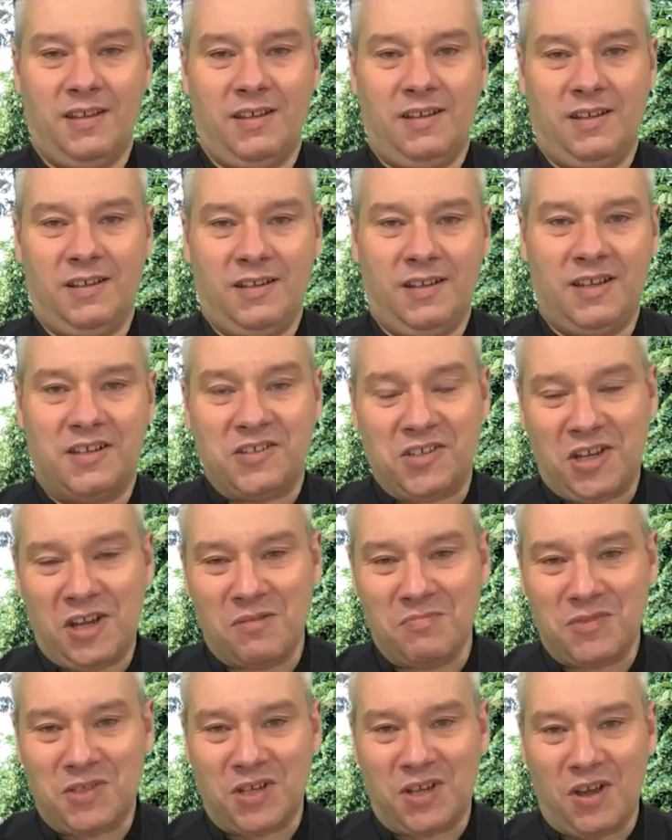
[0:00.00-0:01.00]
Let us come
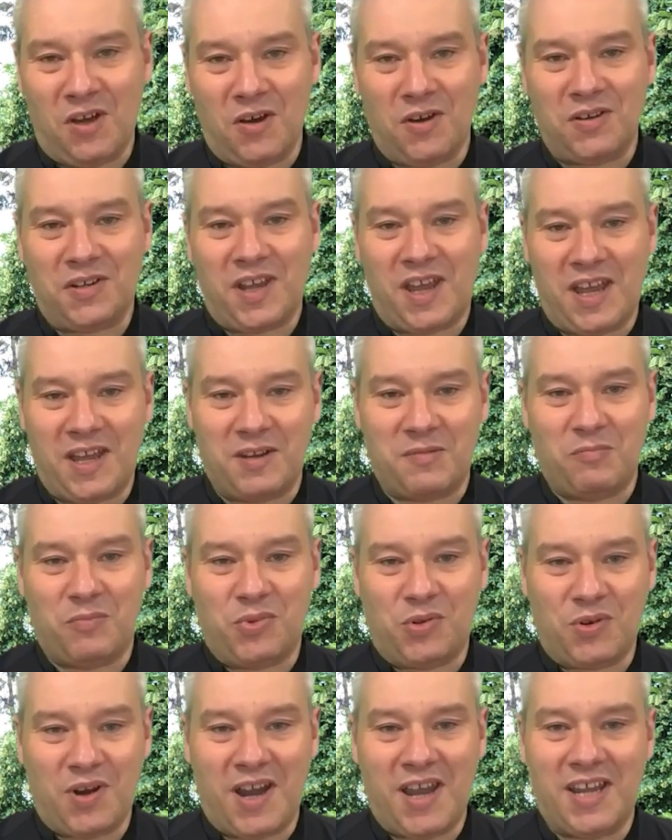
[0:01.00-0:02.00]
to God and
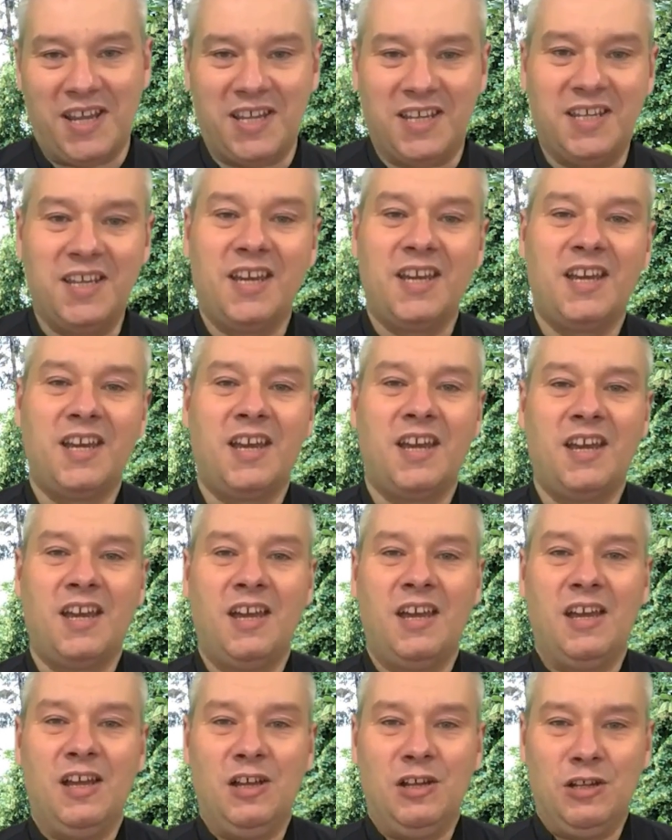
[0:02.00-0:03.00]
pray.
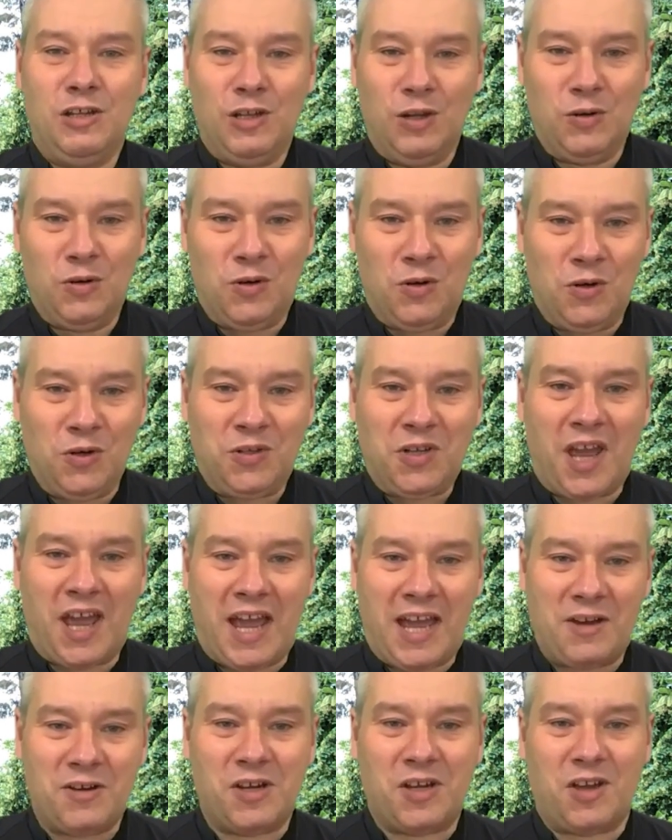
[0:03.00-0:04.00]
Lord
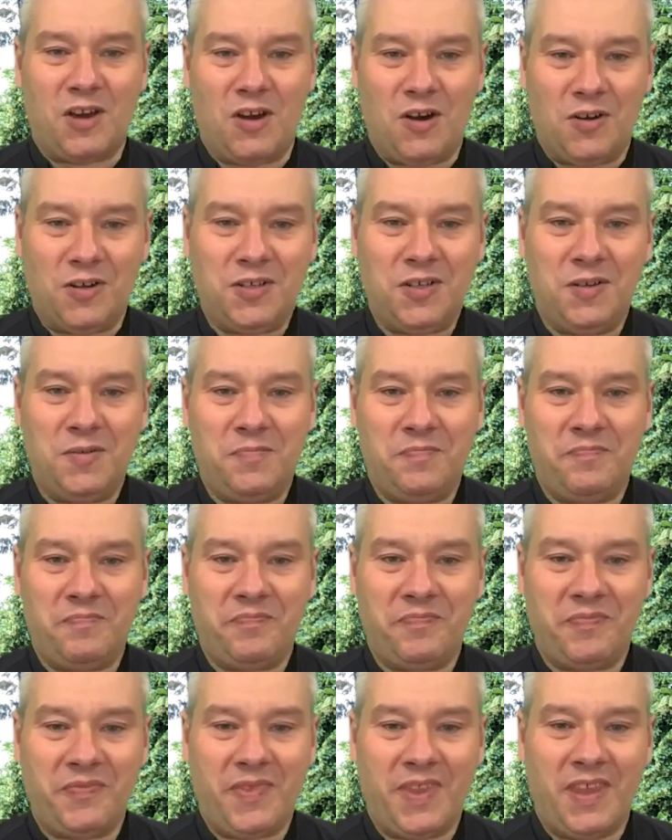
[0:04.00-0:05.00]
our God,
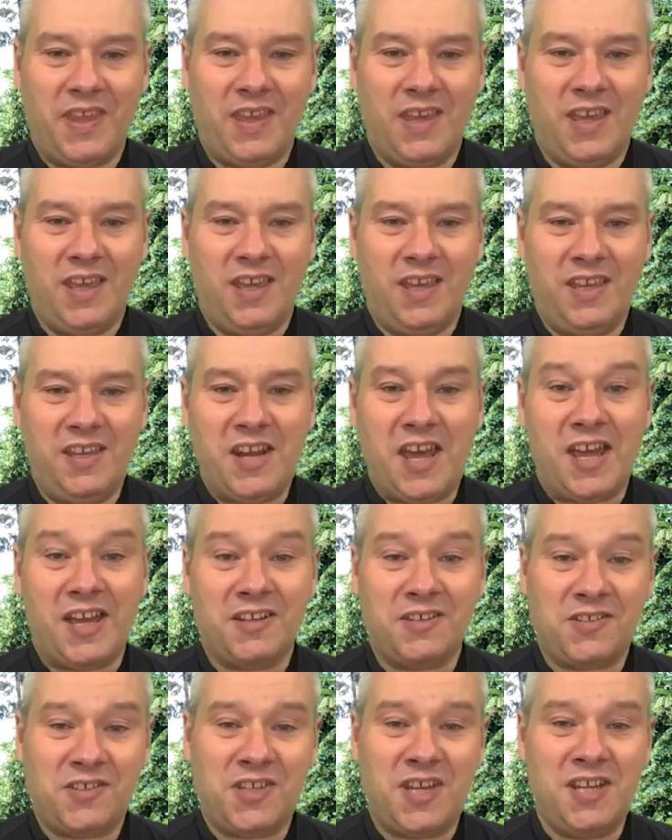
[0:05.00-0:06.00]
in our
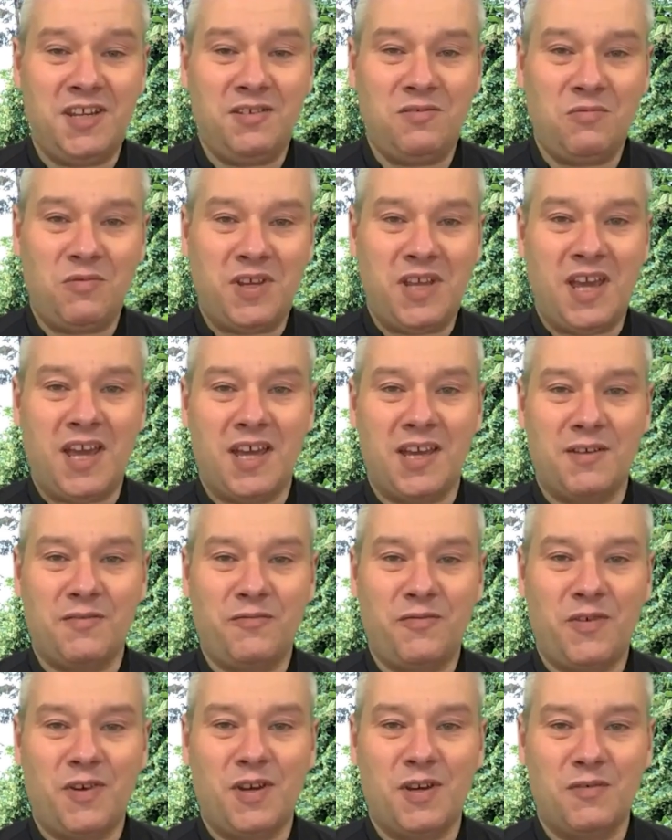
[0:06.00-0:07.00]
sin we have
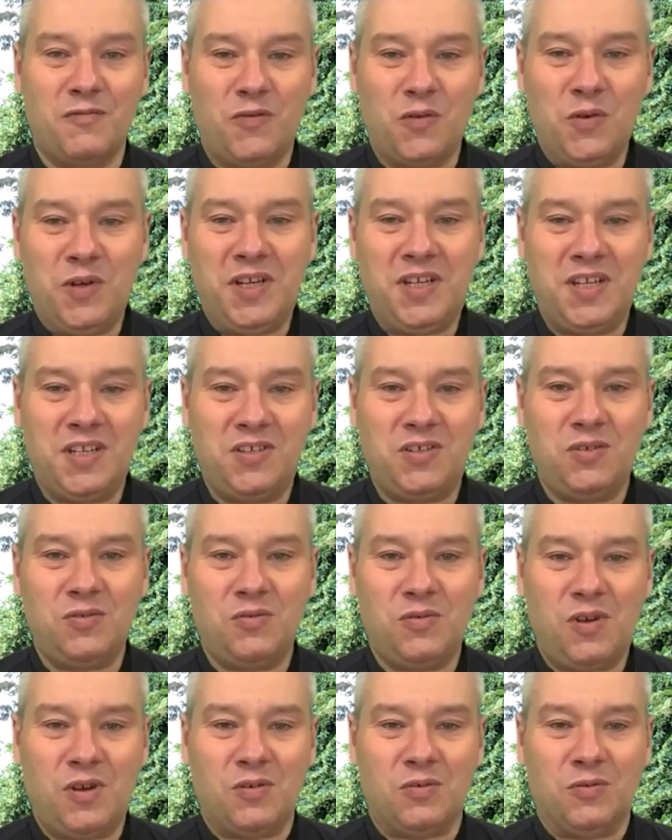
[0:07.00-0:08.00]
avoided your
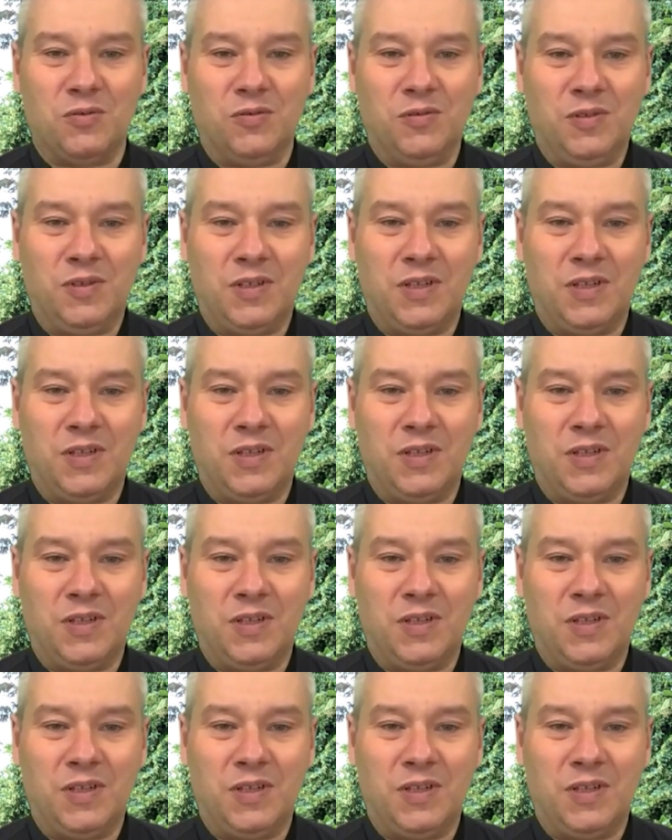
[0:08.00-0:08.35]
call.